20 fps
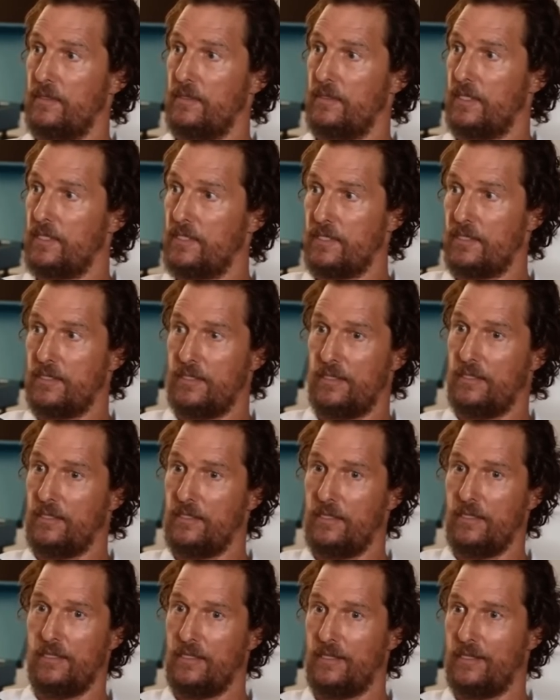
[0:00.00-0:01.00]

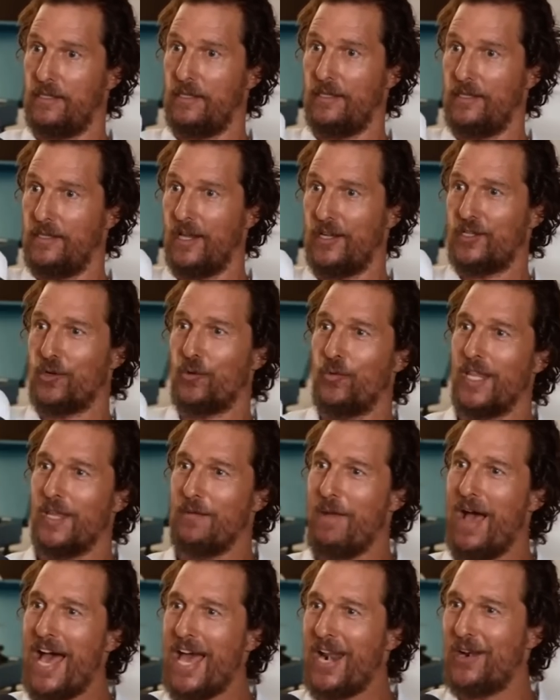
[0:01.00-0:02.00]
it doesn't really
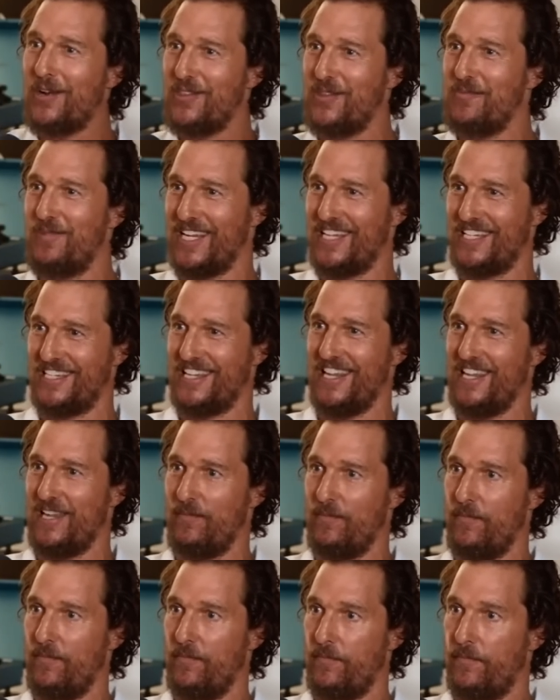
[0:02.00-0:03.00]
matter in the big
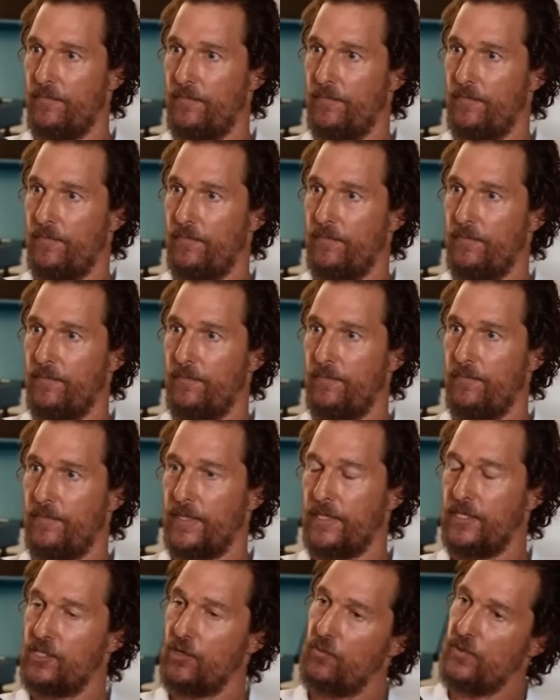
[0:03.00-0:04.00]
scheme.
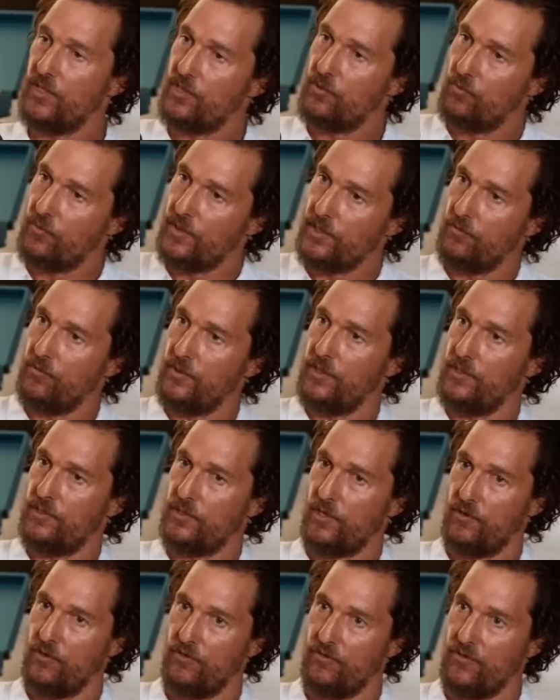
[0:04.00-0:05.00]
And so we
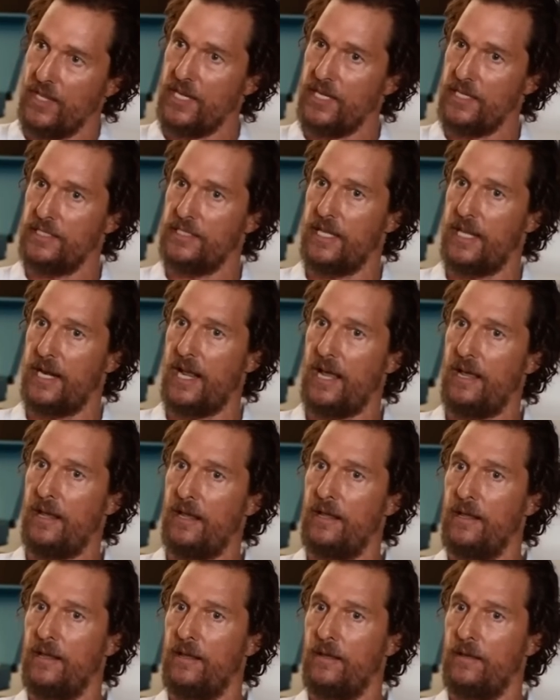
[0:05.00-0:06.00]
certain things that
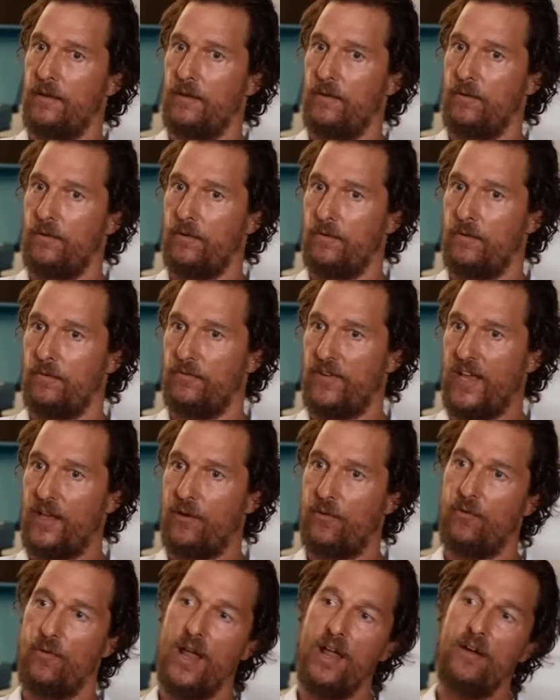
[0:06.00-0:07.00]
I
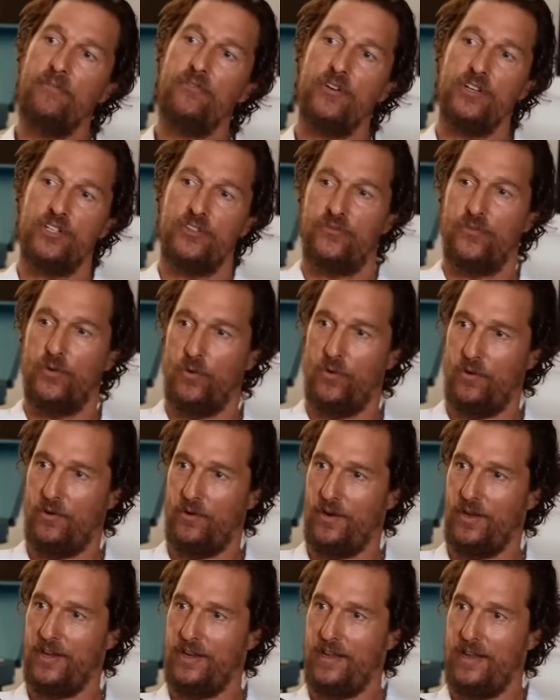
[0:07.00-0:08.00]
found reverence for
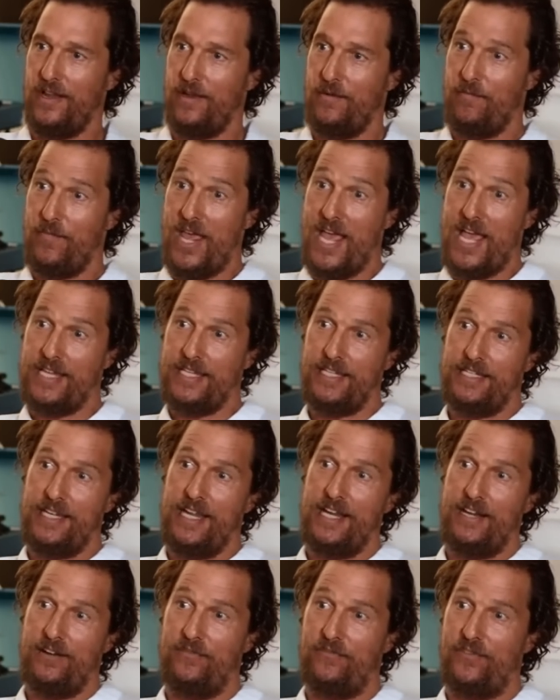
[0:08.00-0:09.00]
and
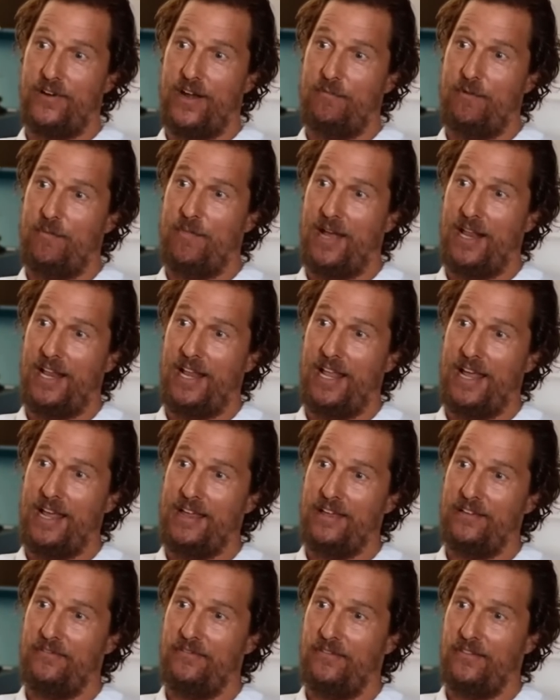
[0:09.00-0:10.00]
hesitated from in my
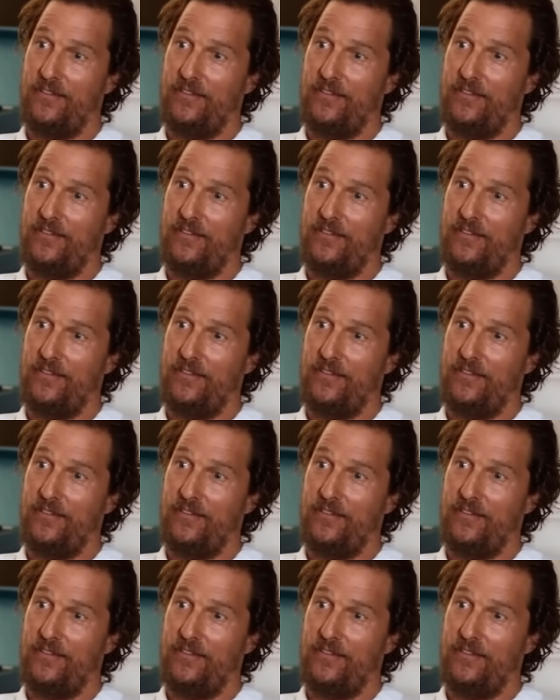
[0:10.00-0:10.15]
life,